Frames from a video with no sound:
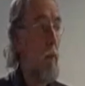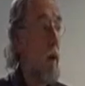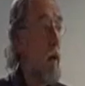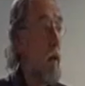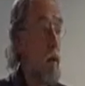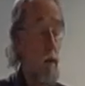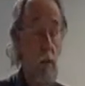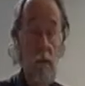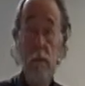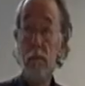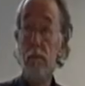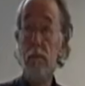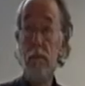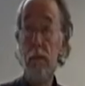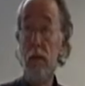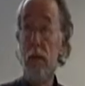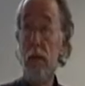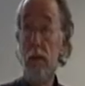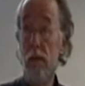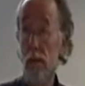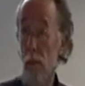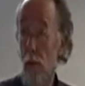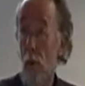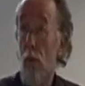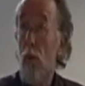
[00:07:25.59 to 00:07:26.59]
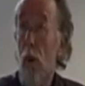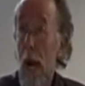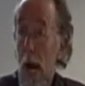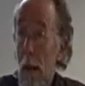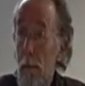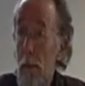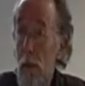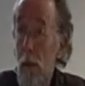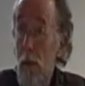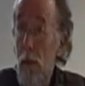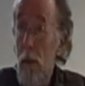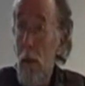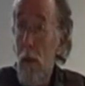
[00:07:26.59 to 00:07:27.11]
but the
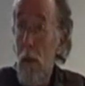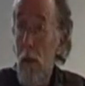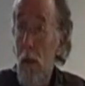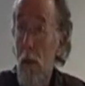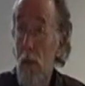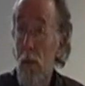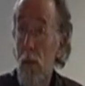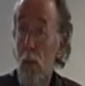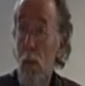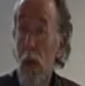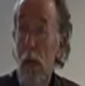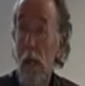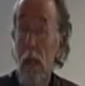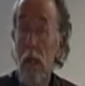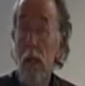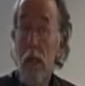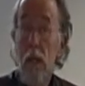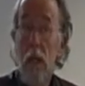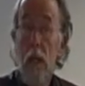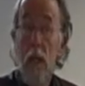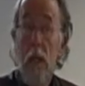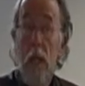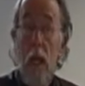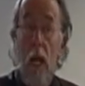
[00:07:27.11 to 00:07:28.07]
rabble as well.